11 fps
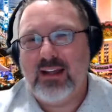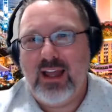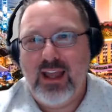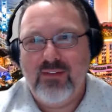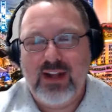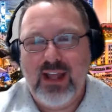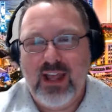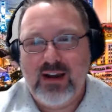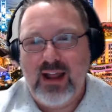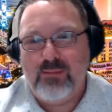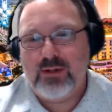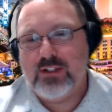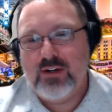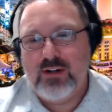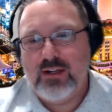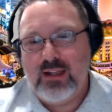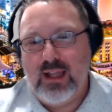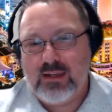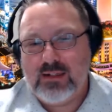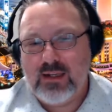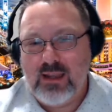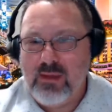I haven't had an opportunity
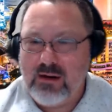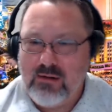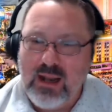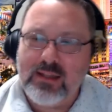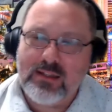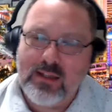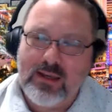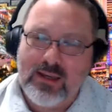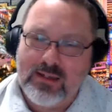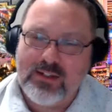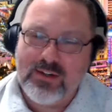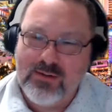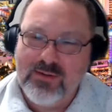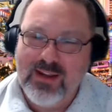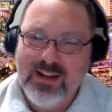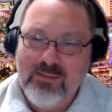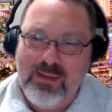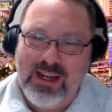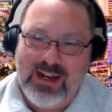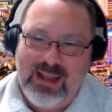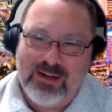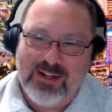yet to get my grandson into
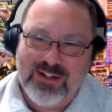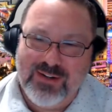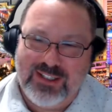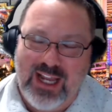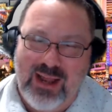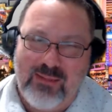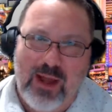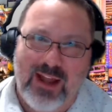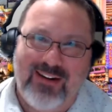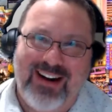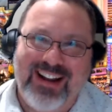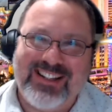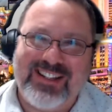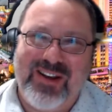being able to do a chatbot, right?